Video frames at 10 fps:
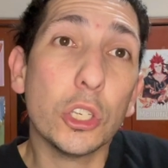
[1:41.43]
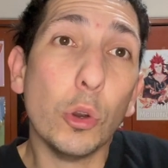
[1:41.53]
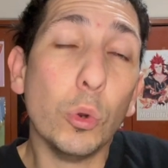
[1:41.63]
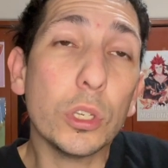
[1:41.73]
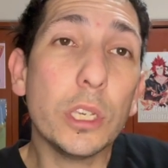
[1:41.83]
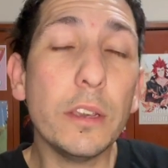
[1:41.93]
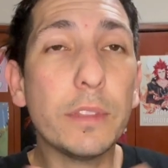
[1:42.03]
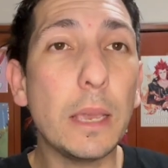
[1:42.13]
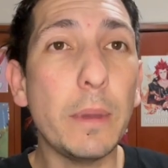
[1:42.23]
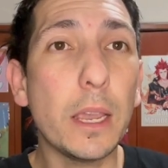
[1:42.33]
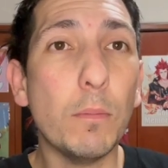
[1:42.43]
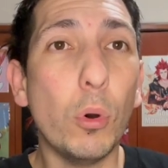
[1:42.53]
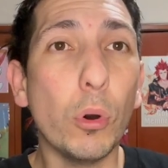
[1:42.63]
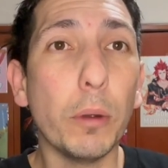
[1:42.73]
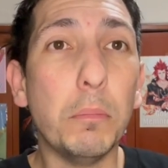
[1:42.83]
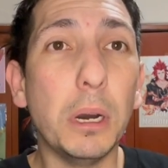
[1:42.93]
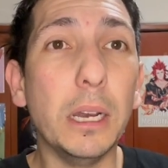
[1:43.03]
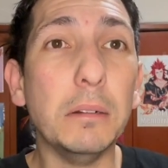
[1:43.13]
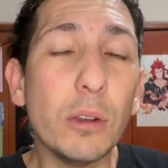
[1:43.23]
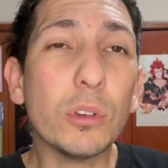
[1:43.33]
So we'll see if they make more,
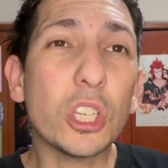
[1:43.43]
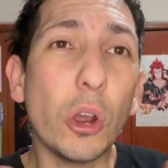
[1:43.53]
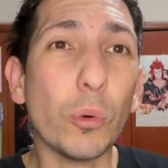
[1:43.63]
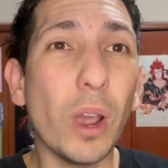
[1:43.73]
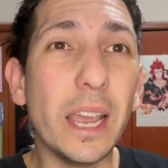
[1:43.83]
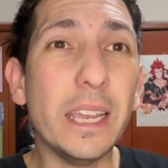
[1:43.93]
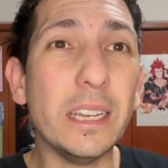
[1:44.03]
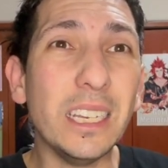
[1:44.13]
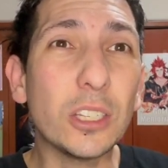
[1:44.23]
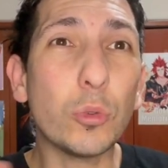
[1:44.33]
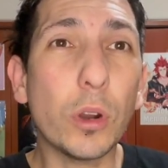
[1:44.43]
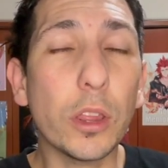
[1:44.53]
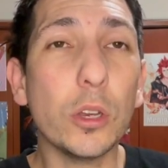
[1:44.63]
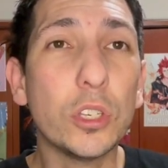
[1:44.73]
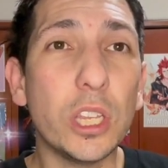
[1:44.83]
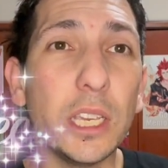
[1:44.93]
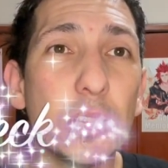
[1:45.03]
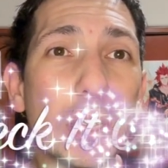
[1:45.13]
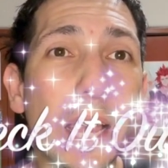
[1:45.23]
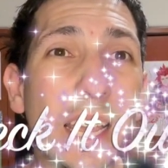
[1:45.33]
but it was all right. It's one of those
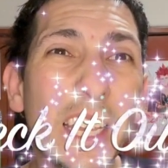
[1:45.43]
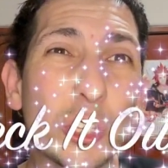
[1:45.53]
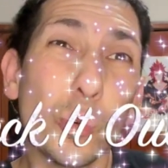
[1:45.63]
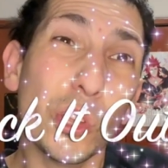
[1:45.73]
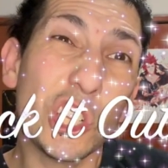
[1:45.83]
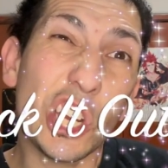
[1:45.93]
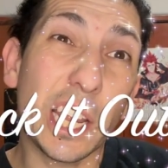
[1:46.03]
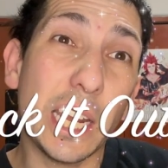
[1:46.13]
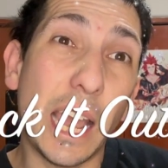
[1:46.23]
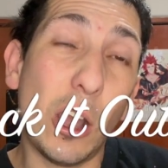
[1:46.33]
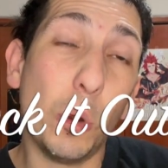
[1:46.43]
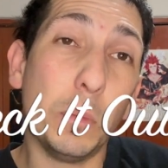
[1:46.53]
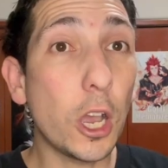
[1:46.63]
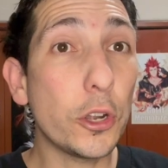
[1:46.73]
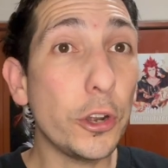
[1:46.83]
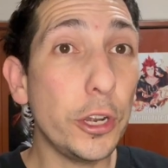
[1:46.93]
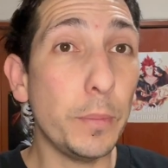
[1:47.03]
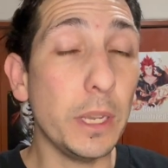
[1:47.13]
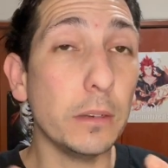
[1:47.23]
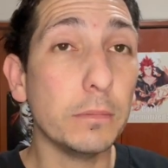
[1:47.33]
things that it's worth checking out. Talk Nerdy to Me.